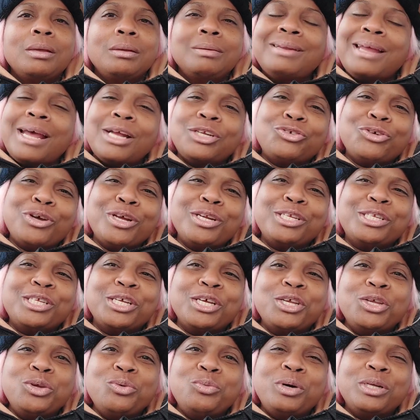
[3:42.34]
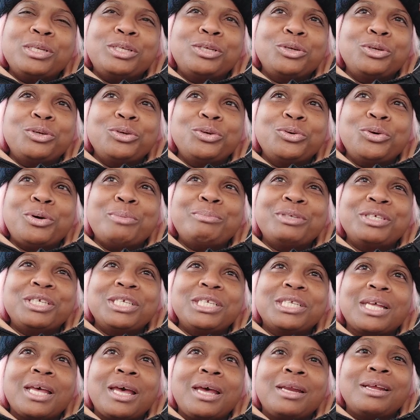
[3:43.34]
Not trying to tell you what to do. I'm
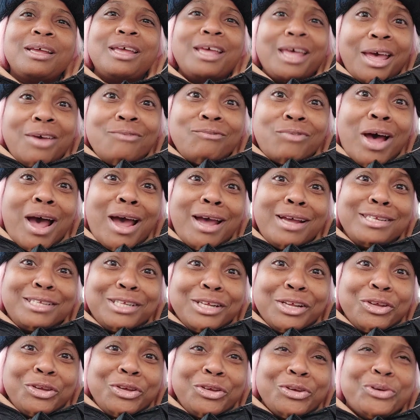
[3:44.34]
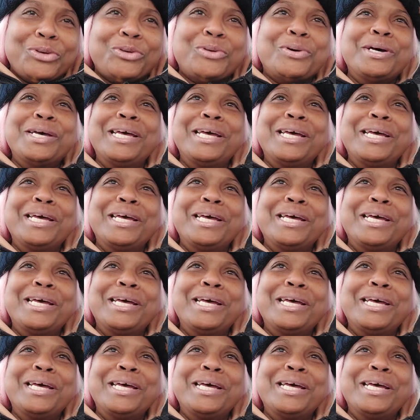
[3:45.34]
just kind of advising you.